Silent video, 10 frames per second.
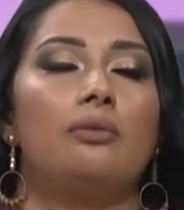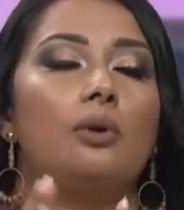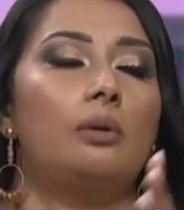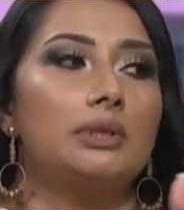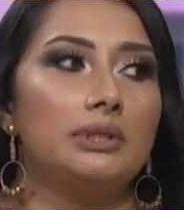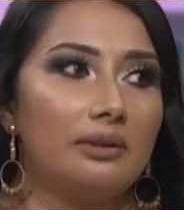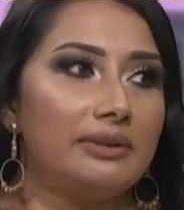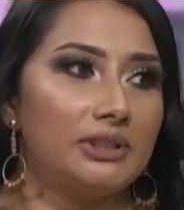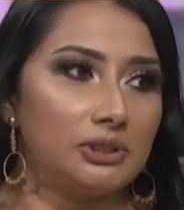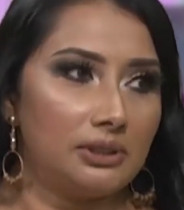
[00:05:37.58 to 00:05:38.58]
But I've always loved
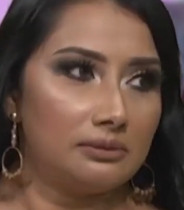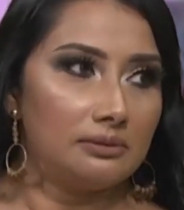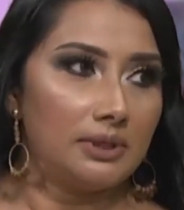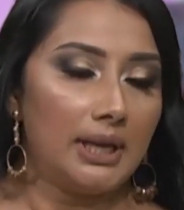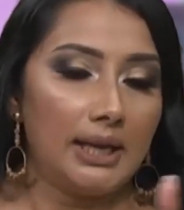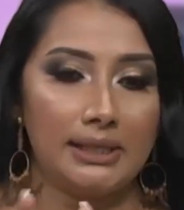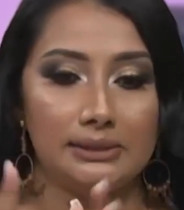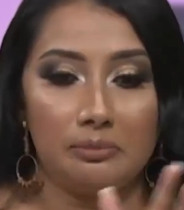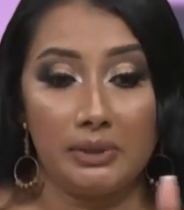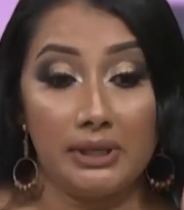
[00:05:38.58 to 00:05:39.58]
fashion. I like
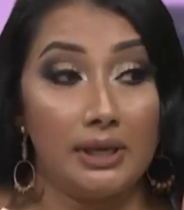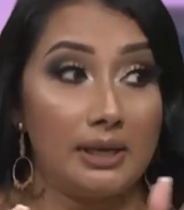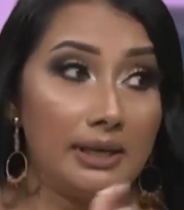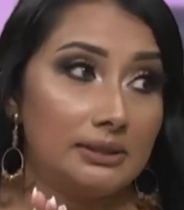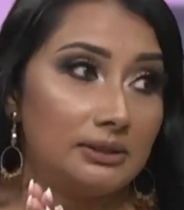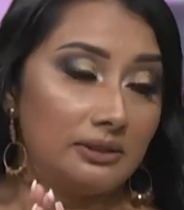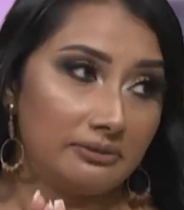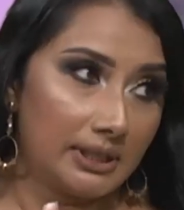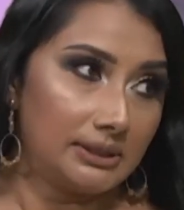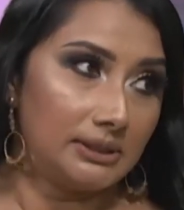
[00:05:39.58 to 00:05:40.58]
to bling and I like to
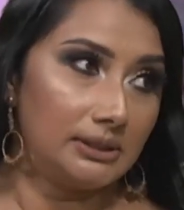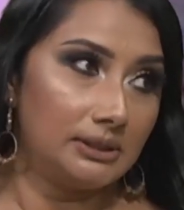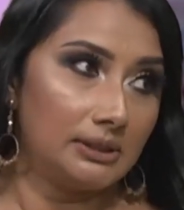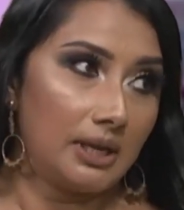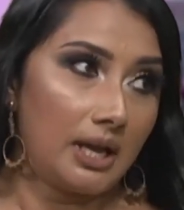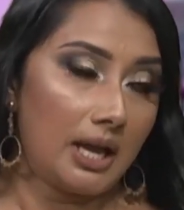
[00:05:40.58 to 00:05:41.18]
look fancy.